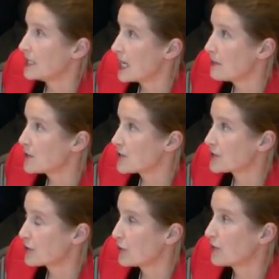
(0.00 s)
the
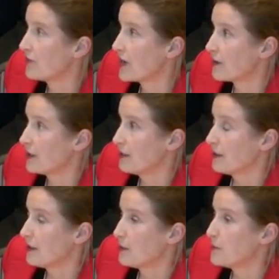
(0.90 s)
damages could
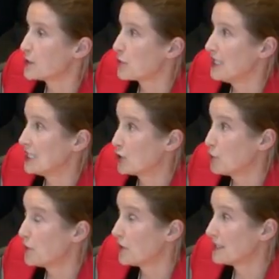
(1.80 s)
vary between
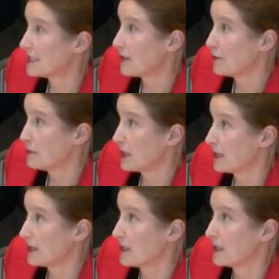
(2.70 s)
2.7
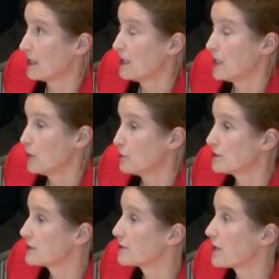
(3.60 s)
billion in
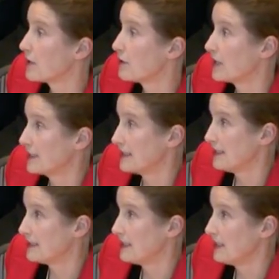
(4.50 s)
Uncitral or
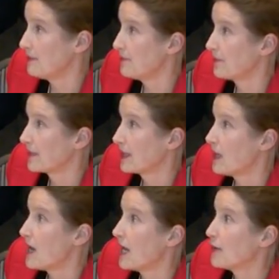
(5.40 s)
SCC
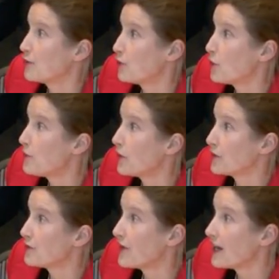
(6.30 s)
and
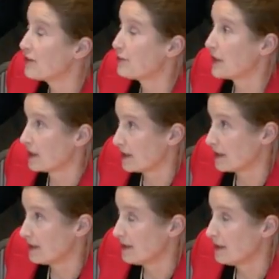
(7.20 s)
4.5
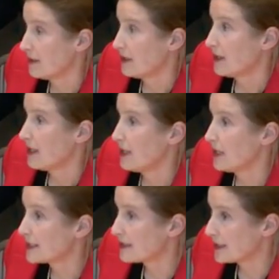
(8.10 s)
billion
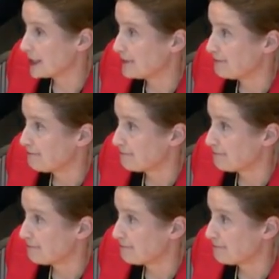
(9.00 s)
in ICSID.